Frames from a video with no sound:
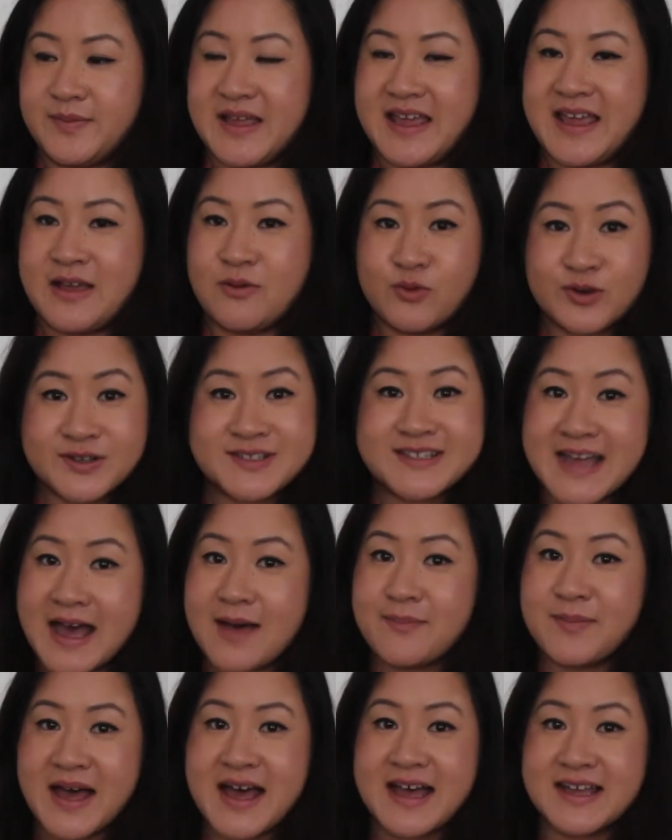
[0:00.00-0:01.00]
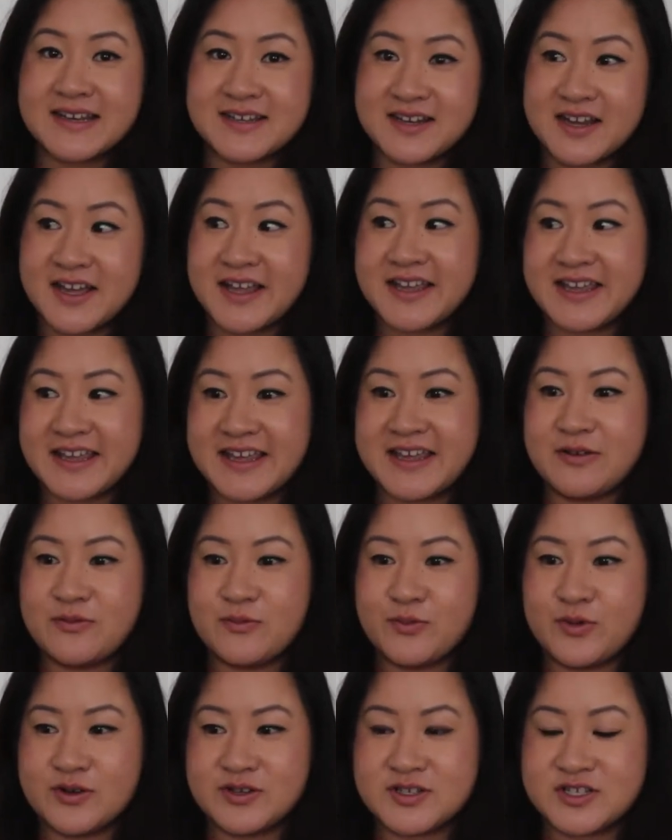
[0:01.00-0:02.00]
It was that bad. Like,
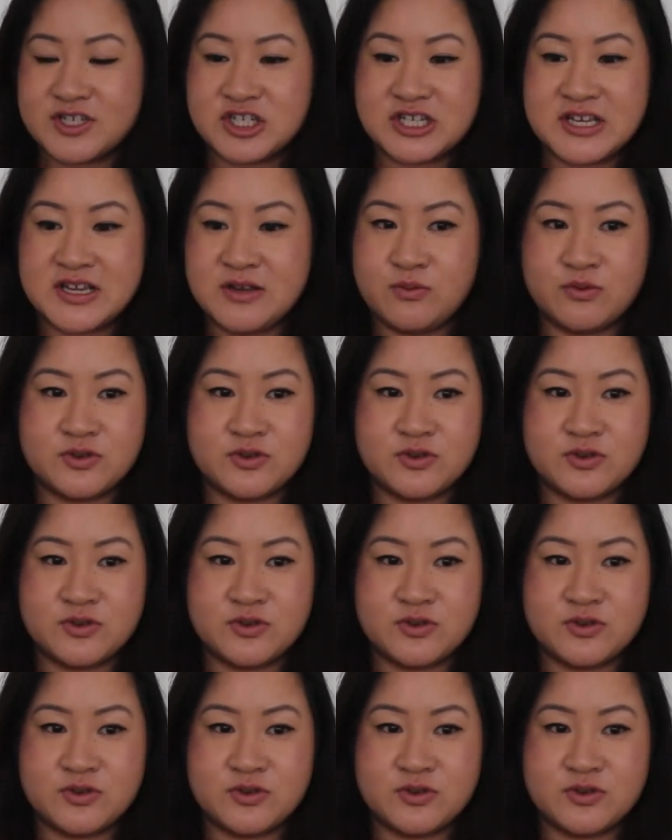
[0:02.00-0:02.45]
she